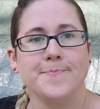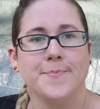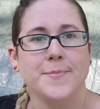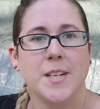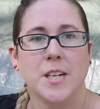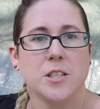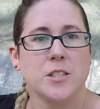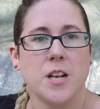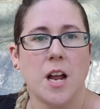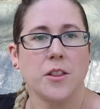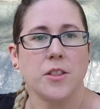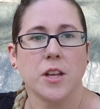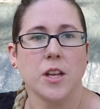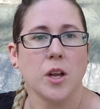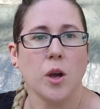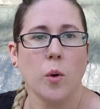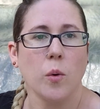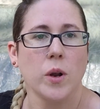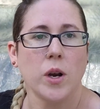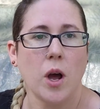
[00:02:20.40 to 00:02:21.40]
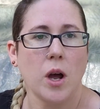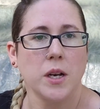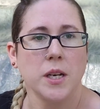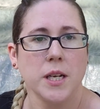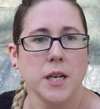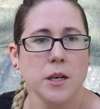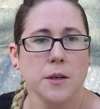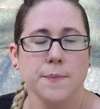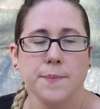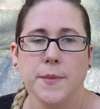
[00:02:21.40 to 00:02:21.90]
there's nothing going on
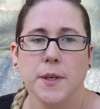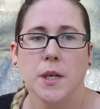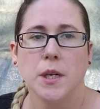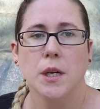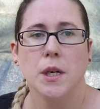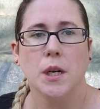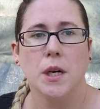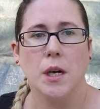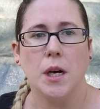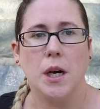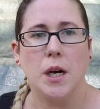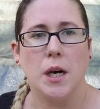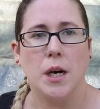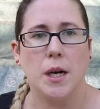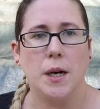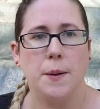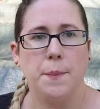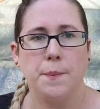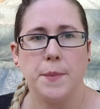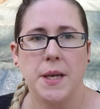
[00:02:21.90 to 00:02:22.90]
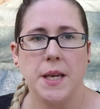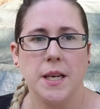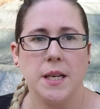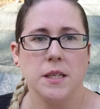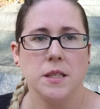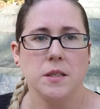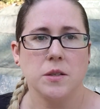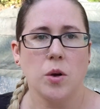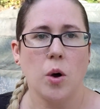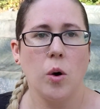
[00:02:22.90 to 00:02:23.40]
here. Um, he
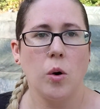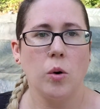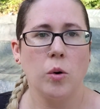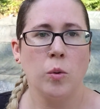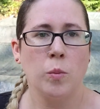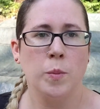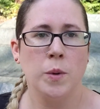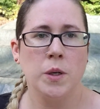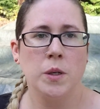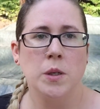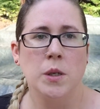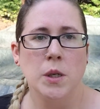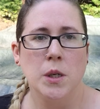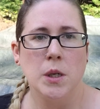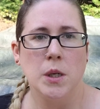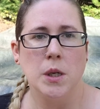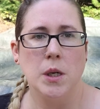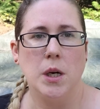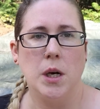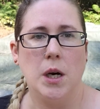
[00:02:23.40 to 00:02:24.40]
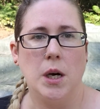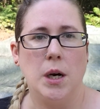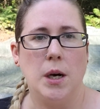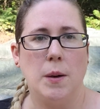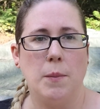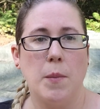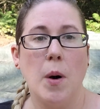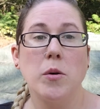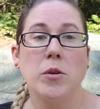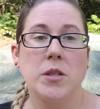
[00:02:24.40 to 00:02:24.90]
is home uh,
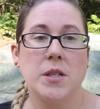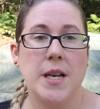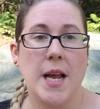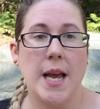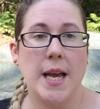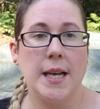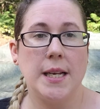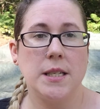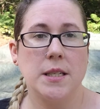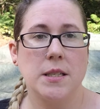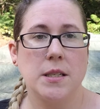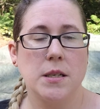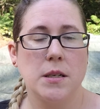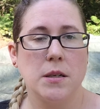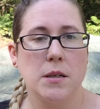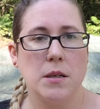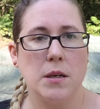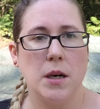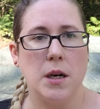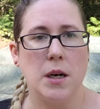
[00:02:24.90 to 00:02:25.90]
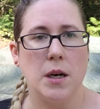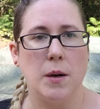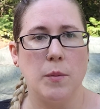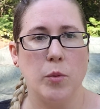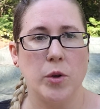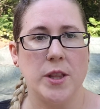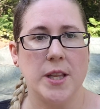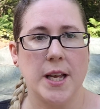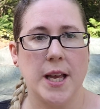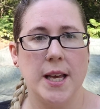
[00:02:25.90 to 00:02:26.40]
most days um,
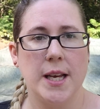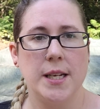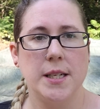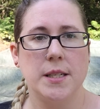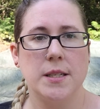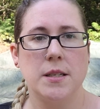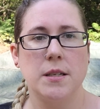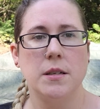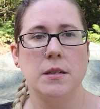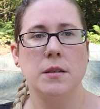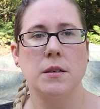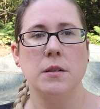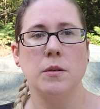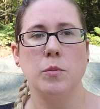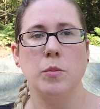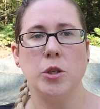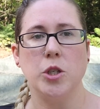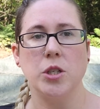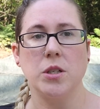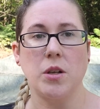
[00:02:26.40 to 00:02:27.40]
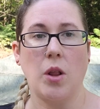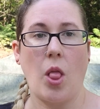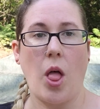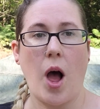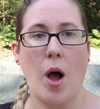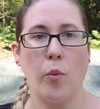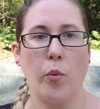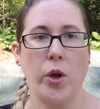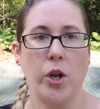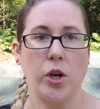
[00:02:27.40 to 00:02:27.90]
with the kids, which is a
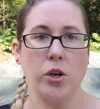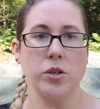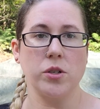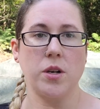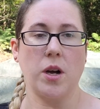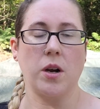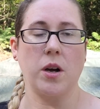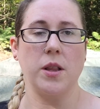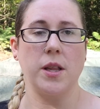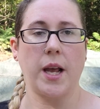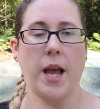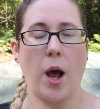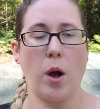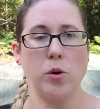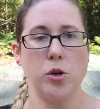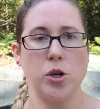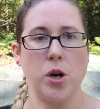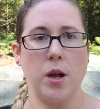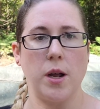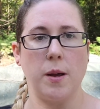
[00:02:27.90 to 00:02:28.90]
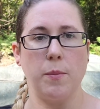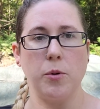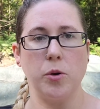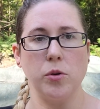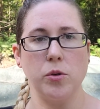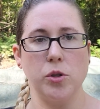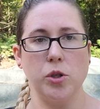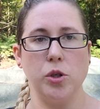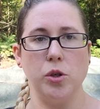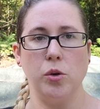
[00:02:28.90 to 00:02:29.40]
lot when you're stuck on the couch, not
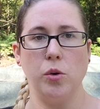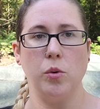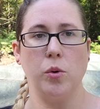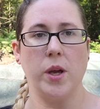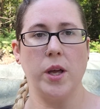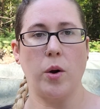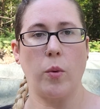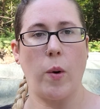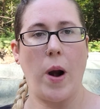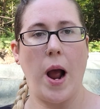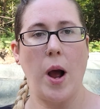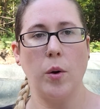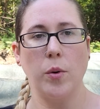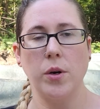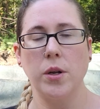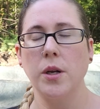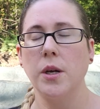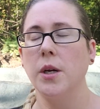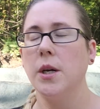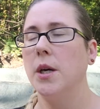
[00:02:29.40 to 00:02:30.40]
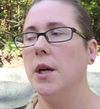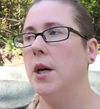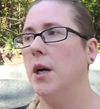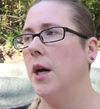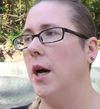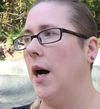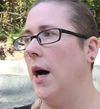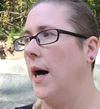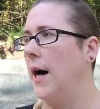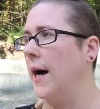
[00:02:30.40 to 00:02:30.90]
able to get around.
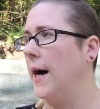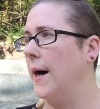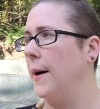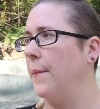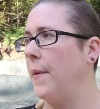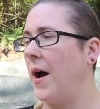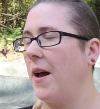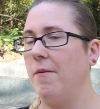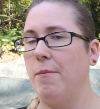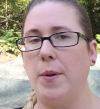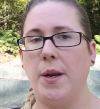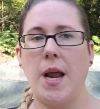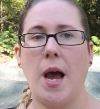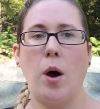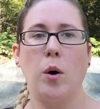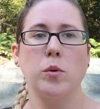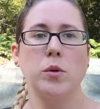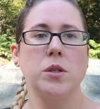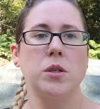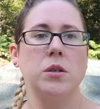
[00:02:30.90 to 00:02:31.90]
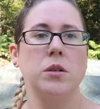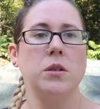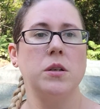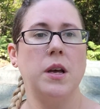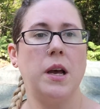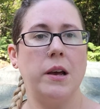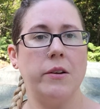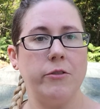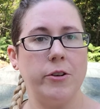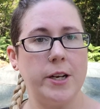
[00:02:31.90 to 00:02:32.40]
Um, I've been out
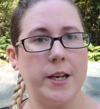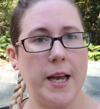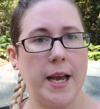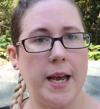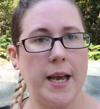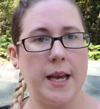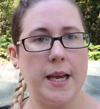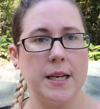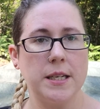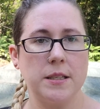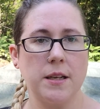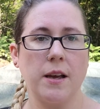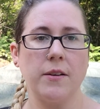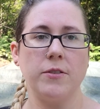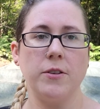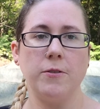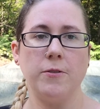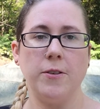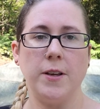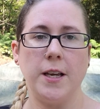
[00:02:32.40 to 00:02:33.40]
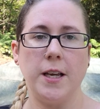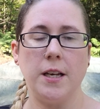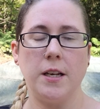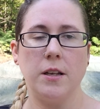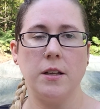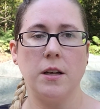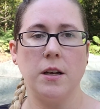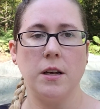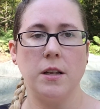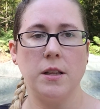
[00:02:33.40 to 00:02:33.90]
every day because I have to feed
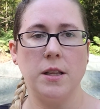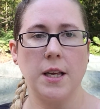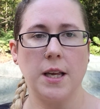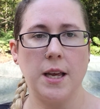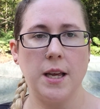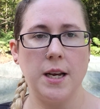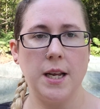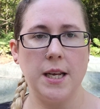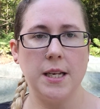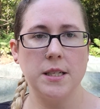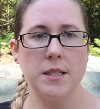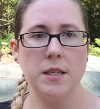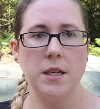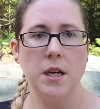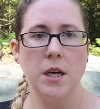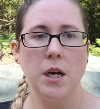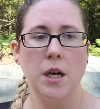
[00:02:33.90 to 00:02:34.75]
uh, the guineas